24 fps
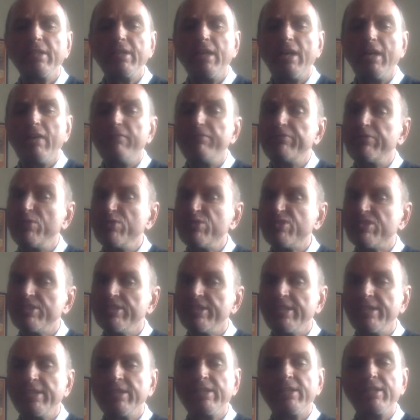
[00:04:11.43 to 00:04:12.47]

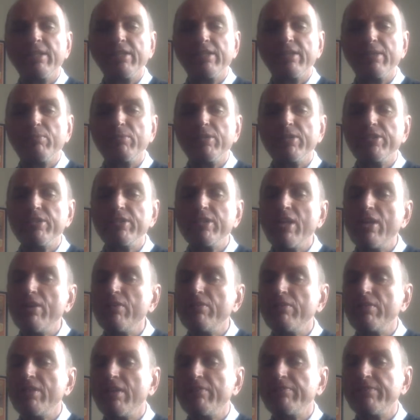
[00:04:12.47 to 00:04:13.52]
Unfortunately, there were no
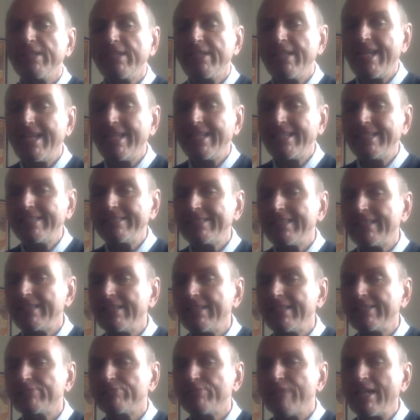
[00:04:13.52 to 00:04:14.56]
lovely ladies in
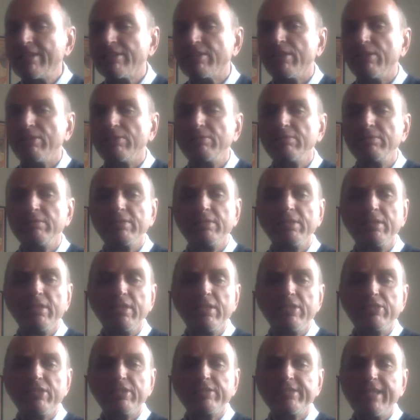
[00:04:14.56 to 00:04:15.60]
this rat hole,
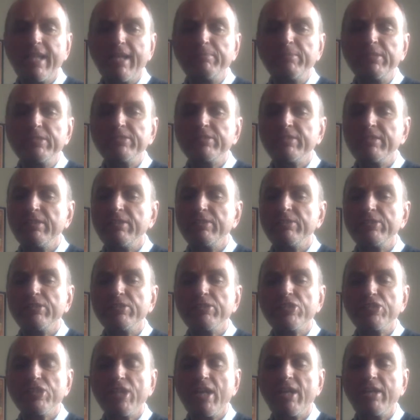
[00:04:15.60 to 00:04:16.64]
just
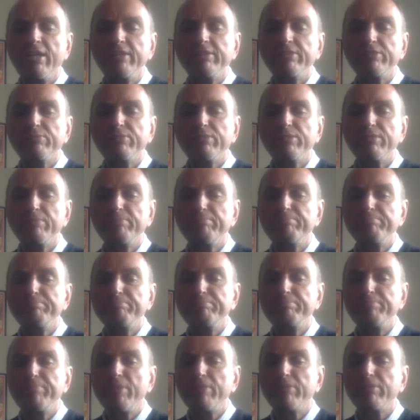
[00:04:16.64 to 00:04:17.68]
Amazonian giants with a
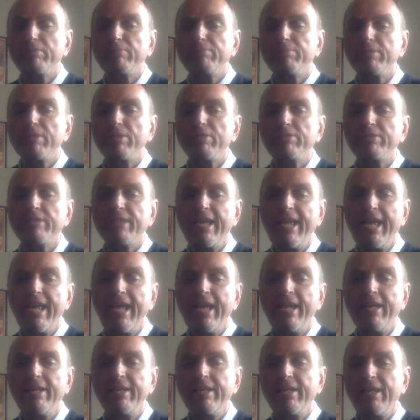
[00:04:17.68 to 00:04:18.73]
bottle blonde
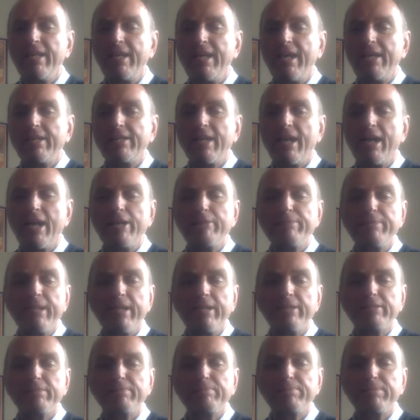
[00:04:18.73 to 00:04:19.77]
hair and
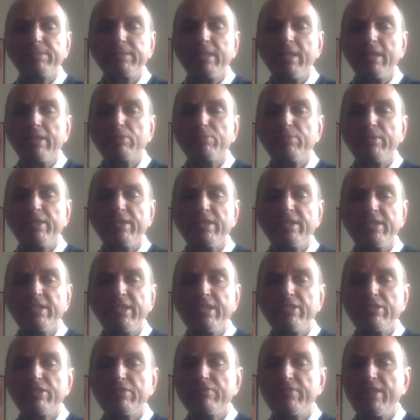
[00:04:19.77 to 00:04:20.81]
eyebrows plucked within an
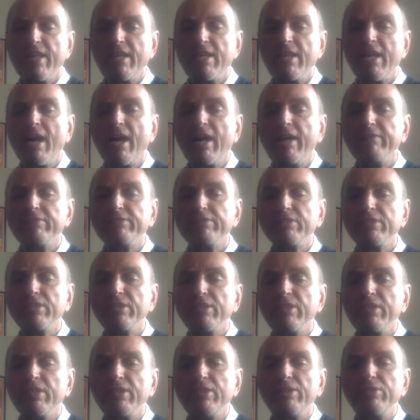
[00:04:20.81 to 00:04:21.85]
inch of their lives,
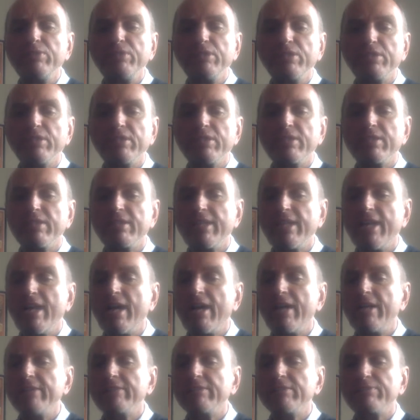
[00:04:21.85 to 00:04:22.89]
who looked into the
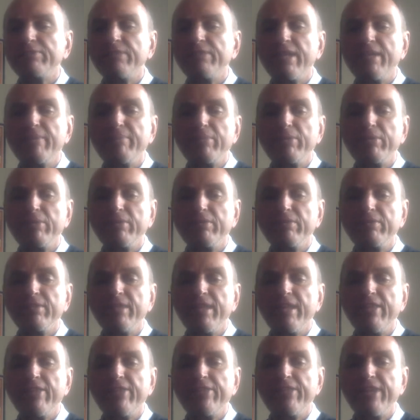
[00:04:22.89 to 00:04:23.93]
eyes of their
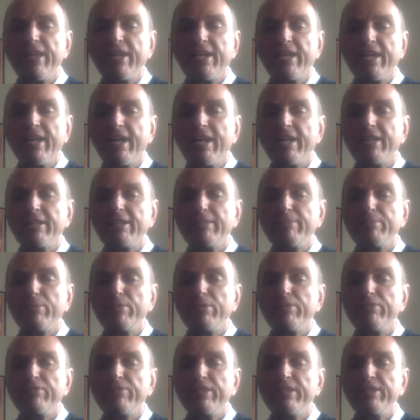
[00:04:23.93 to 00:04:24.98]
thug-ugly
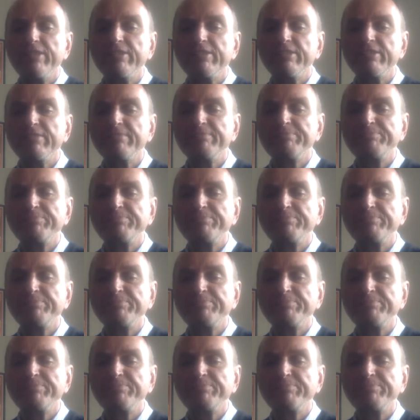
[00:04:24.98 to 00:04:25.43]
boyfriends.